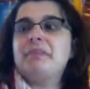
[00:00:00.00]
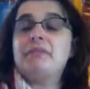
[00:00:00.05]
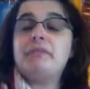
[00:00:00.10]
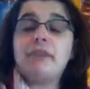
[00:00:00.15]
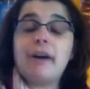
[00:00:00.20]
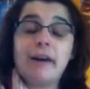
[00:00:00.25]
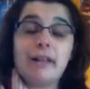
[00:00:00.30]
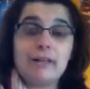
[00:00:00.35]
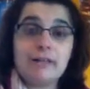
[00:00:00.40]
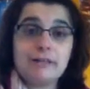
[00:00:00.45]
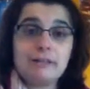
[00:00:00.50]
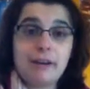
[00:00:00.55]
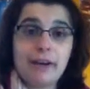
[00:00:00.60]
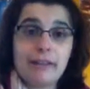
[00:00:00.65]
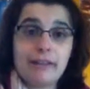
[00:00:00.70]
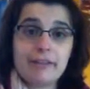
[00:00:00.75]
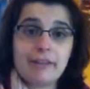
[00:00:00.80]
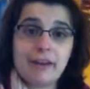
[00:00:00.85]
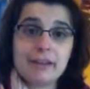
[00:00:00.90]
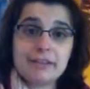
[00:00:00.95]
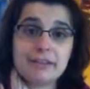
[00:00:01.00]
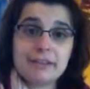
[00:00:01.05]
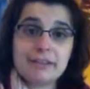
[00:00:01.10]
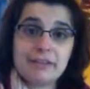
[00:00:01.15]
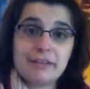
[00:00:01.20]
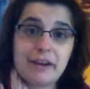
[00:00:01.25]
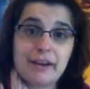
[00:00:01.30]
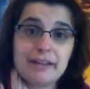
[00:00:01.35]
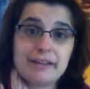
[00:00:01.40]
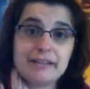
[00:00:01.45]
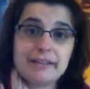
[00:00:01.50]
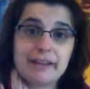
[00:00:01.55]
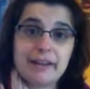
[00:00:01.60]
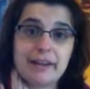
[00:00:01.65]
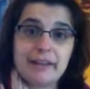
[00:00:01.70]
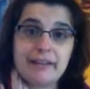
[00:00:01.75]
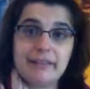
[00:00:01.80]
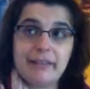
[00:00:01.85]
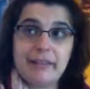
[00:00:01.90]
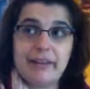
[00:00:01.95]
follow all the doctor's advice
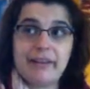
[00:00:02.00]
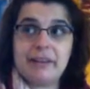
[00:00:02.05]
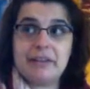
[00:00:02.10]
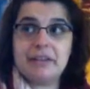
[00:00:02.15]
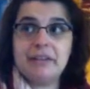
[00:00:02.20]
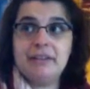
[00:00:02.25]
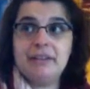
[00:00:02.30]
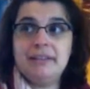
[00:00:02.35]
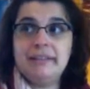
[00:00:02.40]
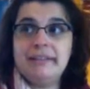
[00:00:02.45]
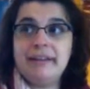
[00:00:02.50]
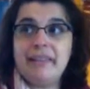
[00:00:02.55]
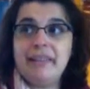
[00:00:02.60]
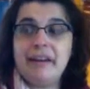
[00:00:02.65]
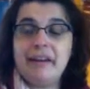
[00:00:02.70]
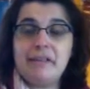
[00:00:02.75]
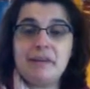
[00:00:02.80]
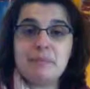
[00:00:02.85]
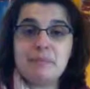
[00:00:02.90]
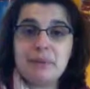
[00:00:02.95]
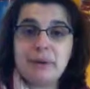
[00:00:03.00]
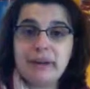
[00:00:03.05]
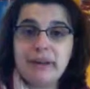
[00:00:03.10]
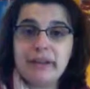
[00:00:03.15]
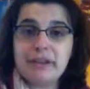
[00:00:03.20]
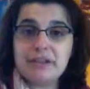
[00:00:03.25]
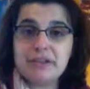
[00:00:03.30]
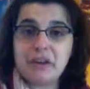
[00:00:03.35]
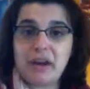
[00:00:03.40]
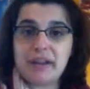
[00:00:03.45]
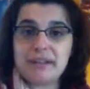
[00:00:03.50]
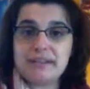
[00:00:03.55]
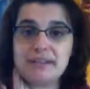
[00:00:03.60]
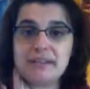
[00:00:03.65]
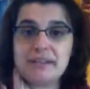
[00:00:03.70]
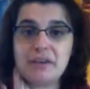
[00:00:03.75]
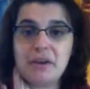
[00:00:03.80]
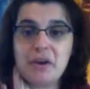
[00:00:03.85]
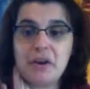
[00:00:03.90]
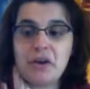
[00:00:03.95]
and their input and
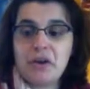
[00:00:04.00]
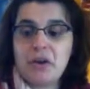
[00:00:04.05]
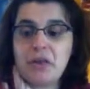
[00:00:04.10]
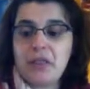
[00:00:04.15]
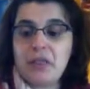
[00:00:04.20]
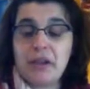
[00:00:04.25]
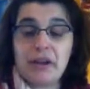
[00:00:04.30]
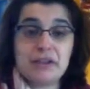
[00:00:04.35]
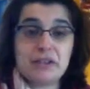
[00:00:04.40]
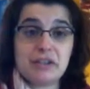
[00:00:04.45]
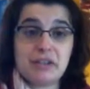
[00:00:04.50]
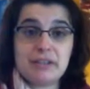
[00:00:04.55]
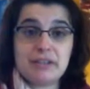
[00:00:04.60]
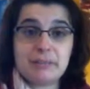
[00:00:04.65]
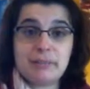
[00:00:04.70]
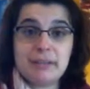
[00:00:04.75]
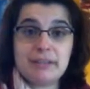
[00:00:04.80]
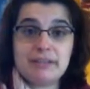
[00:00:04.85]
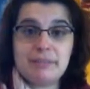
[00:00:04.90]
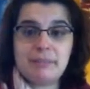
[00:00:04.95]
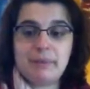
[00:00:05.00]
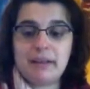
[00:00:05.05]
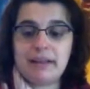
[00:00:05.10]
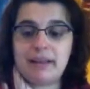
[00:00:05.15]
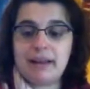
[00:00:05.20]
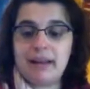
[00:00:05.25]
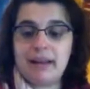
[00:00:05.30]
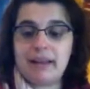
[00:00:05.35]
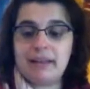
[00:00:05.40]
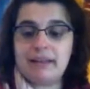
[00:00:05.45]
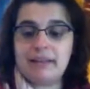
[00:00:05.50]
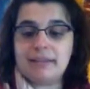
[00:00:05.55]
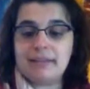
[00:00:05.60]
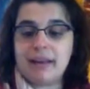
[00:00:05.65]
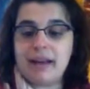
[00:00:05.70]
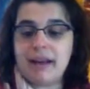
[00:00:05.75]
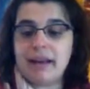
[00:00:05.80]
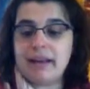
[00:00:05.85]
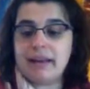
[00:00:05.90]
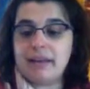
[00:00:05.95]
trust their judgment, because
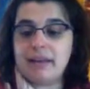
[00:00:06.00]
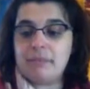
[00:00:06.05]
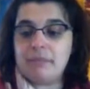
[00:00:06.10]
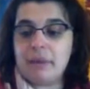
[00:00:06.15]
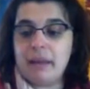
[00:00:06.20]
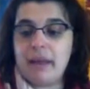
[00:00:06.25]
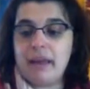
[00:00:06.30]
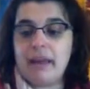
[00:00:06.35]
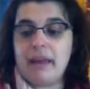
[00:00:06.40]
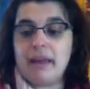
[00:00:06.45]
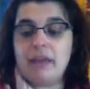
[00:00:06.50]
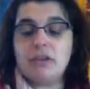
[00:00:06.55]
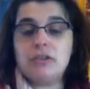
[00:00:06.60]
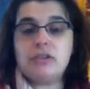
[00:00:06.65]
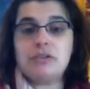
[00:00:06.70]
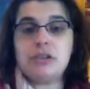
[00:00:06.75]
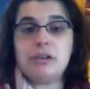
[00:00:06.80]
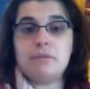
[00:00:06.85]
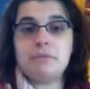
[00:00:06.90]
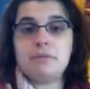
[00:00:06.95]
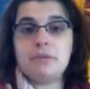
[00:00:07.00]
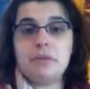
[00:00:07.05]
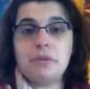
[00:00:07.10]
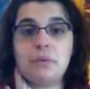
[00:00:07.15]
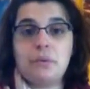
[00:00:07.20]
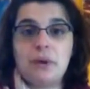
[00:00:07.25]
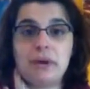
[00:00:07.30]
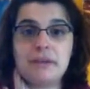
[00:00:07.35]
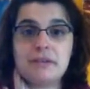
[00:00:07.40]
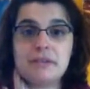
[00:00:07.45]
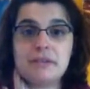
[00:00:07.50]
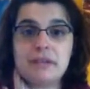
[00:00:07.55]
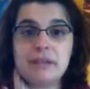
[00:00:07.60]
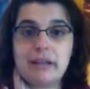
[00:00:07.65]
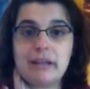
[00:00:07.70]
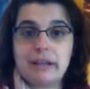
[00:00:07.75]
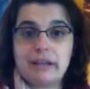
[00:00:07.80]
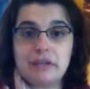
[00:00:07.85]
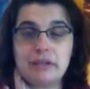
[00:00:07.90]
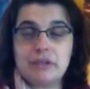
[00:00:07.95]
I am a jump to the worst
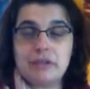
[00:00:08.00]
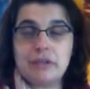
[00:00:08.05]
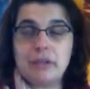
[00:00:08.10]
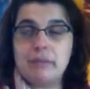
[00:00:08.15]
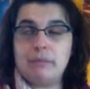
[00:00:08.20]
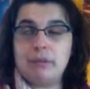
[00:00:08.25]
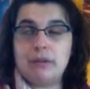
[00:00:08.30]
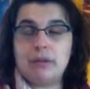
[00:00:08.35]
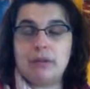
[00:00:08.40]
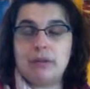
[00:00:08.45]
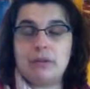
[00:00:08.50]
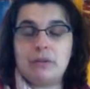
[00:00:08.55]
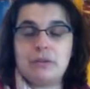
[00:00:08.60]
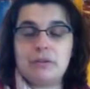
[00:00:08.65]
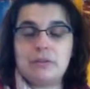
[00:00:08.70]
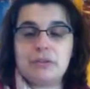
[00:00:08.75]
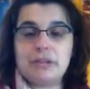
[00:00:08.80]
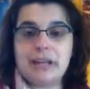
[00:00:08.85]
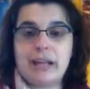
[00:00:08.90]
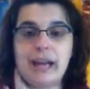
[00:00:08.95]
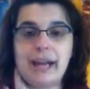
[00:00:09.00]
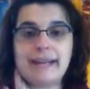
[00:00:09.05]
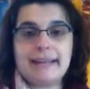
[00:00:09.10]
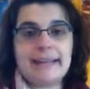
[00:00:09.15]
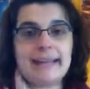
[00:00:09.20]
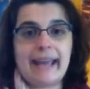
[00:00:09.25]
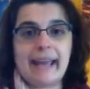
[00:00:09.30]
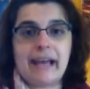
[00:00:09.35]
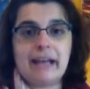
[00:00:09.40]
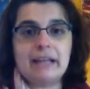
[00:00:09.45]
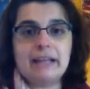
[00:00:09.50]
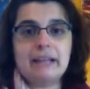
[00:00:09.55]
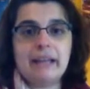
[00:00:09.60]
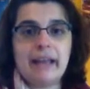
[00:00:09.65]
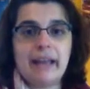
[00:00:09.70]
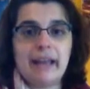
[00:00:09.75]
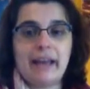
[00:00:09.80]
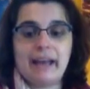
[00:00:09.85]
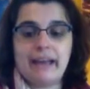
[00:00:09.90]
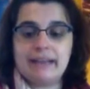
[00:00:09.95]
extreme conclusion kind of gal,
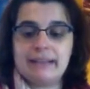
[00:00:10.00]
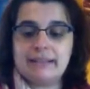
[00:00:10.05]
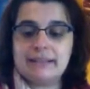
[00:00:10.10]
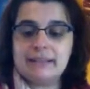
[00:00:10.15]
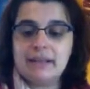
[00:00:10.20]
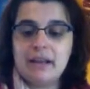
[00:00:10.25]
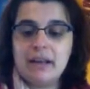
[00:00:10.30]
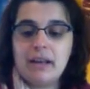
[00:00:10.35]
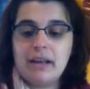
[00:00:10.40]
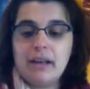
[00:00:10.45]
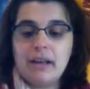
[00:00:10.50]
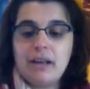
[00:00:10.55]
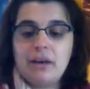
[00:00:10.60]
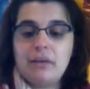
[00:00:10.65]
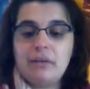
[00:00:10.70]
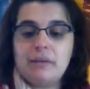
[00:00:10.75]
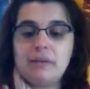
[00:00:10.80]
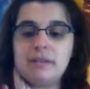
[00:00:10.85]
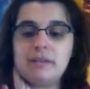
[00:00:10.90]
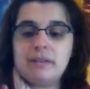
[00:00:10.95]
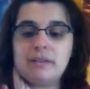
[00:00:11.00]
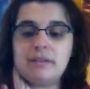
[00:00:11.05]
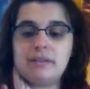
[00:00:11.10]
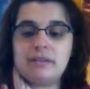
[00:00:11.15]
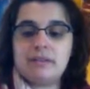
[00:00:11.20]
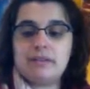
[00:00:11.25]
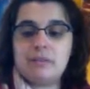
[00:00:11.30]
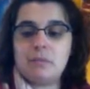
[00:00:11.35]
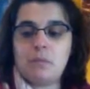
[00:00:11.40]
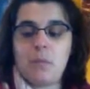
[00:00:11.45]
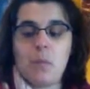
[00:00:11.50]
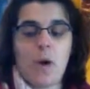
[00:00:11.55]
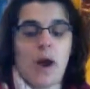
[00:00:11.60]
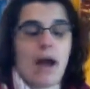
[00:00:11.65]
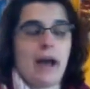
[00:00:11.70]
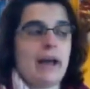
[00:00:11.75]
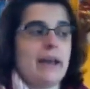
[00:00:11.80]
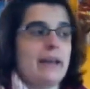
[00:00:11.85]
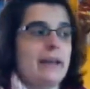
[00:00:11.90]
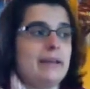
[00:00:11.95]
and which is
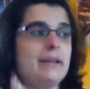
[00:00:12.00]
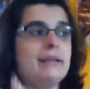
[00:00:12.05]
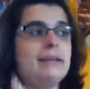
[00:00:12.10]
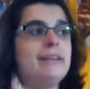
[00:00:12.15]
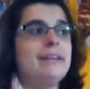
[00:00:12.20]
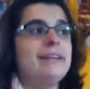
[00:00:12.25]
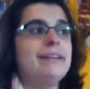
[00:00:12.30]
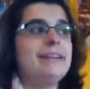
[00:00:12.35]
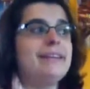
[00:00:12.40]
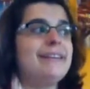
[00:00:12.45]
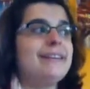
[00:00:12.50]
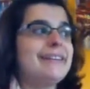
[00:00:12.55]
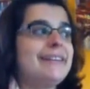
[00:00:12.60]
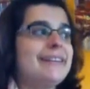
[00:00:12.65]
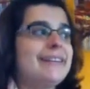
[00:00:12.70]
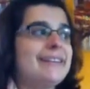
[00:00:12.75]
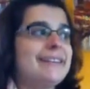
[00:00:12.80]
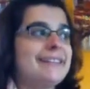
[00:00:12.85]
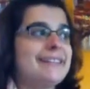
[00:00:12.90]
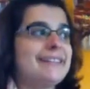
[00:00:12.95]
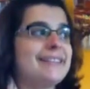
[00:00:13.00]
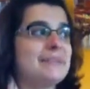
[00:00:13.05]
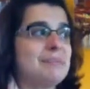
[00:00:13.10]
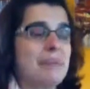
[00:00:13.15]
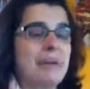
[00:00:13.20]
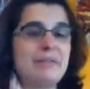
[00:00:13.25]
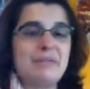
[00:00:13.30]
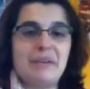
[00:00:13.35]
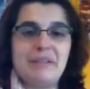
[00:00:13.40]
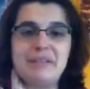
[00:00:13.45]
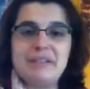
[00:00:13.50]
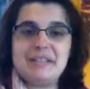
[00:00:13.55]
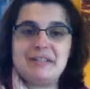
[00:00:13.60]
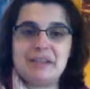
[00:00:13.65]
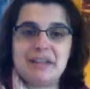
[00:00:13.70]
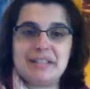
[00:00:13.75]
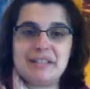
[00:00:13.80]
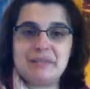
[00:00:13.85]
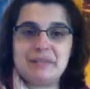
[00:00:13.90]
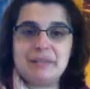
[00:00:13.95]
why it's been very
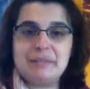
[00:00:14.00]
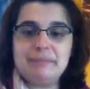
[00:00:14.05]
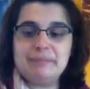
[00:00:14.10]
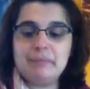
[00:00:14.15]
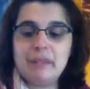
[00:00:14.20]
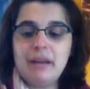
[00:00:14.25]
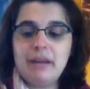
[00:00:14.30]
stressful.